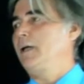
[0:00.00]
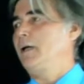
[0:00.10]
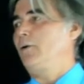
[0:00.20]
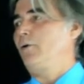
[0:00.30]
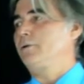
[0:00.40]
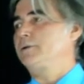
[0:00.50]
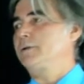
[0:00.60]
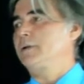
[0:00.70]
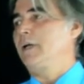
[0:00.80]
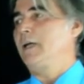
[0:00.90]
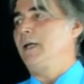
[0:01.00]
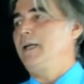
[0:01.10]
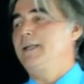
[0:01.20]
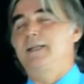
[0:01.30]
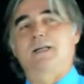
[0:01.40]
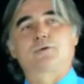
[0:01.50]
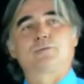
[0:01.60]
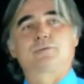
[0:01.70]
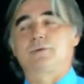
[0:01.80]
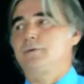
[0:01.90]
orchard,
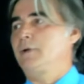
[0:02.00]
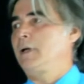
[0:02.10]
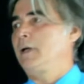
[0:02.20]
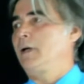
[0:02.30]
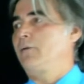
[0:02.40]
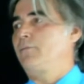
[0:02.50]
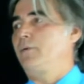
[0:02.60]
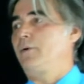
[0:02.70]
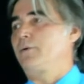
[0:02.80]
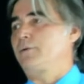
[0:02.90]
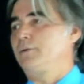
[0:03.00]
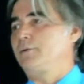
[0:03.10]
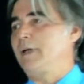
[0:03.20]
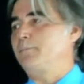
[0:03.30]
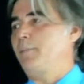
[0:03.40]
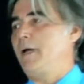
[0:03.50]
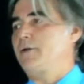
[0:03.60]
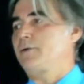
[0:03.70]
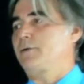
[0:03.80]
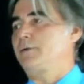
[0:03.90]
interculture, floriculture and
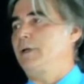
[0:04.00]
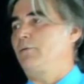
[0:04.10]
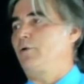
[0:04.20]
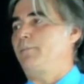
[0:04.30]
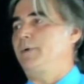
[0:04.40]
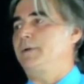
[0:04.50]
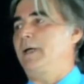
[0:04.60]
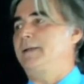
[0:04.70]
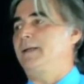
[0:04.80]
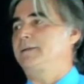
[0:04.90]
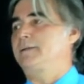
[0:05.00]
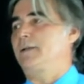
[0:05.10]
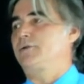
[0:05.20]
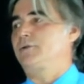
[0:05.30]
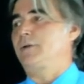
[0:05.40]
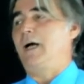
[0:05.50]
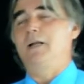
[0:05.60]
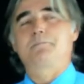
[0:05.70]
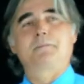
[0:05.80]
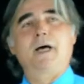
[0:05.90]
pasture development, and as such
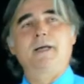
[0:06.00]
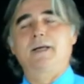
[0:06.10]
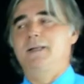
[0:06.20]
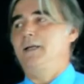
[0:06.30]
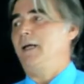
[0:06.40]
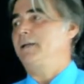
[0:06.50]
help directly and